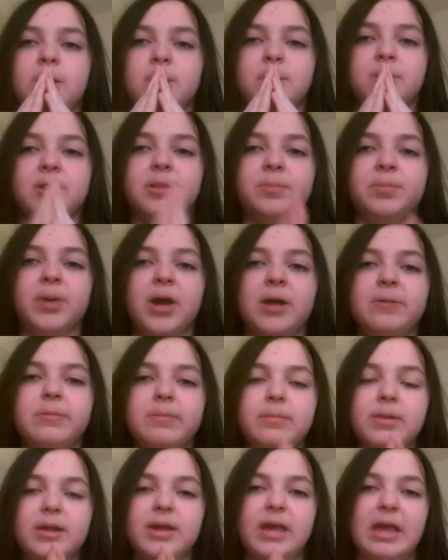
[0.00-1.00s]
But the
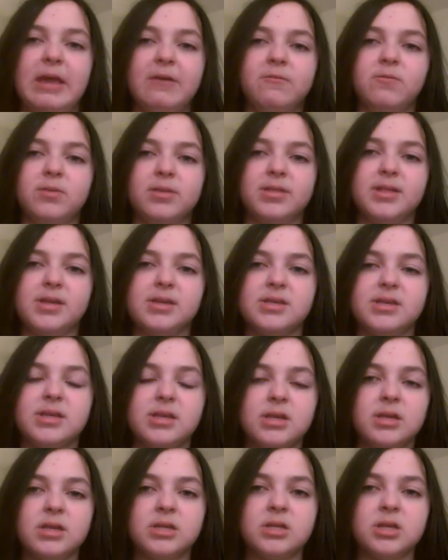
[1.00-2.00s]
problem I have with this
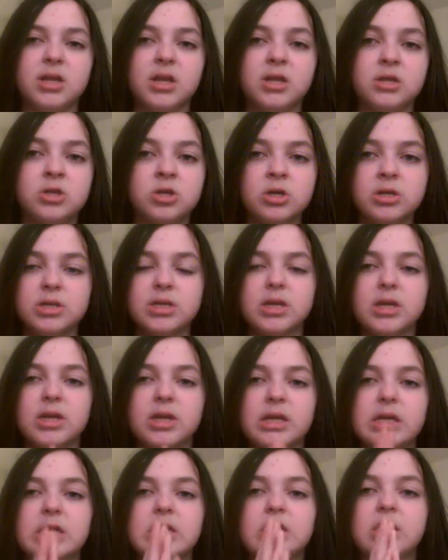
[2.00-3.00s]
is
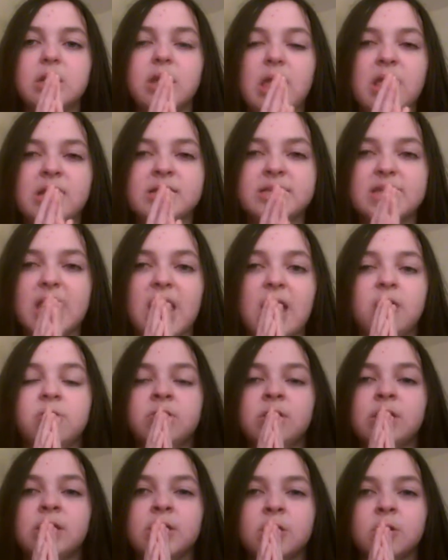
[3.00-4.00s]
it's
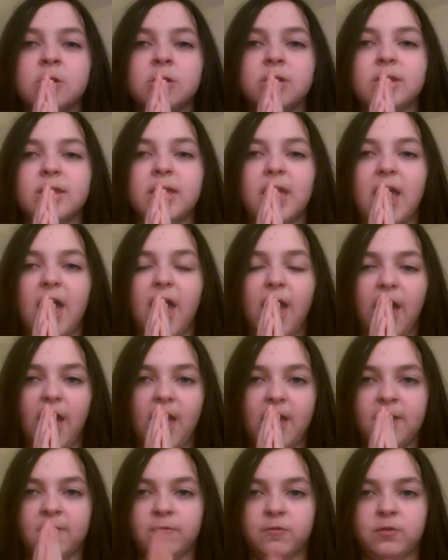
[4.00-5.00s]
literally
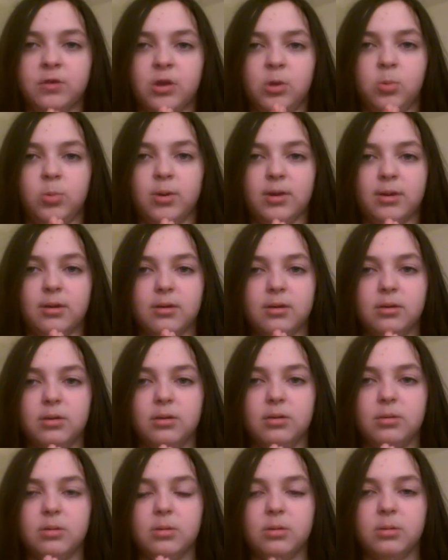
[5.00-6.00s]
everywhere.
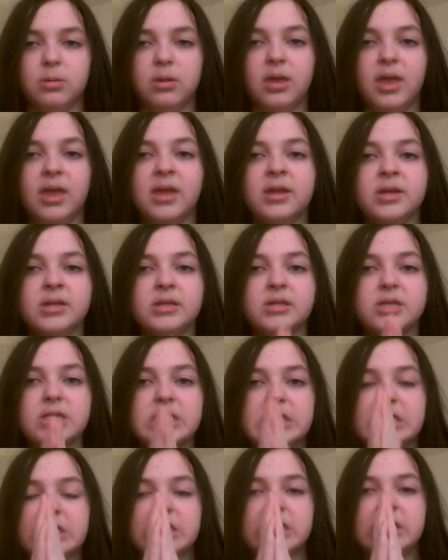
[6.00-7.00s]
And
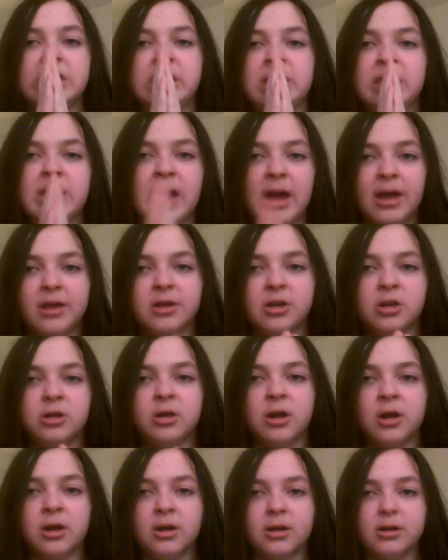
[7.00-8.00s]
it's not good
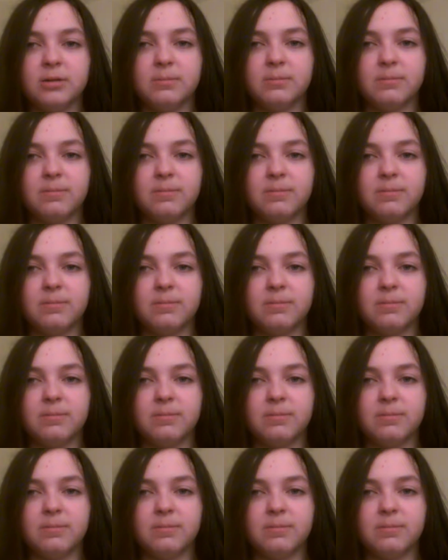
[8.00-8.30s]
art.